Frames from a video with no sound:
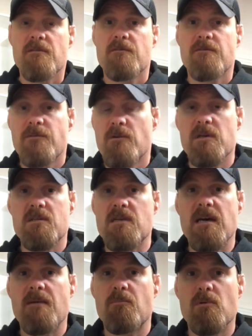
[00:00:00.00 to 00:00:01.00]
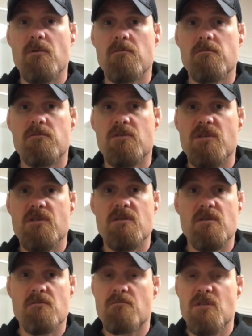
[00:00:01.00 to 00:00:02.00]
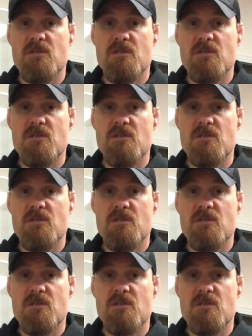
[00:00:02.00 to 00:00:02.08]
For example, just the